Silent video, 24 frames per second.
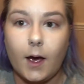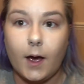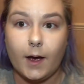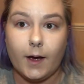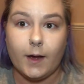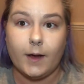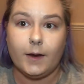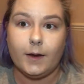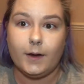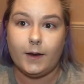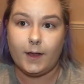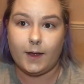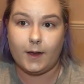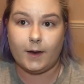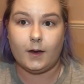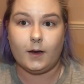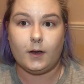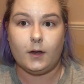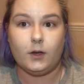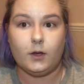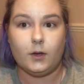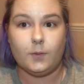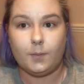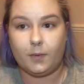And
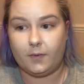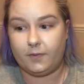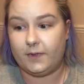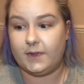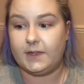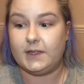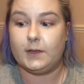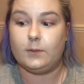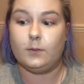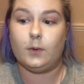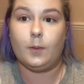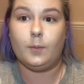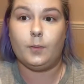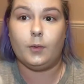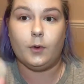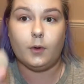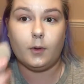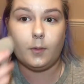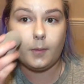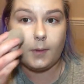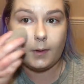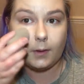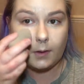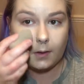then you put this in my
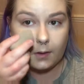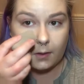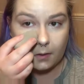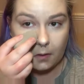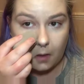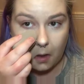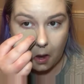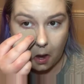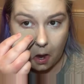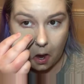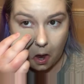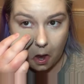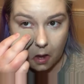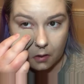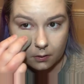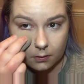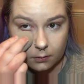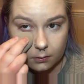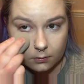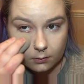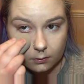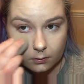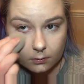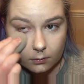beauty blender,
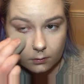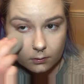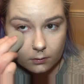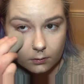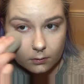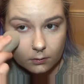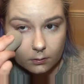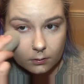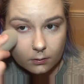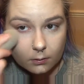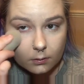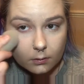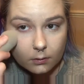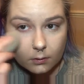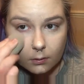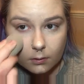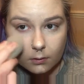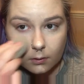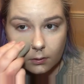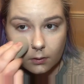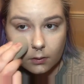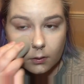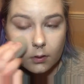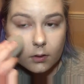so
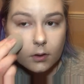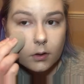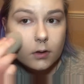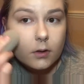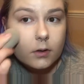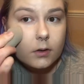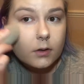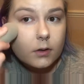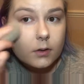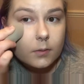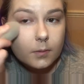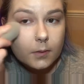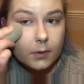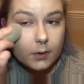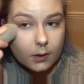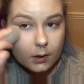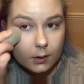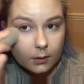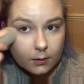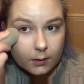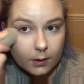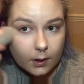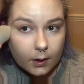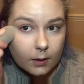just
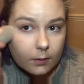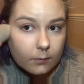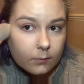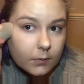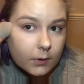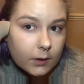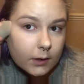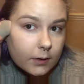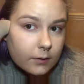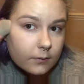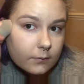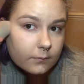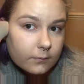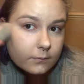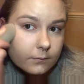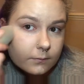basically tapping it in.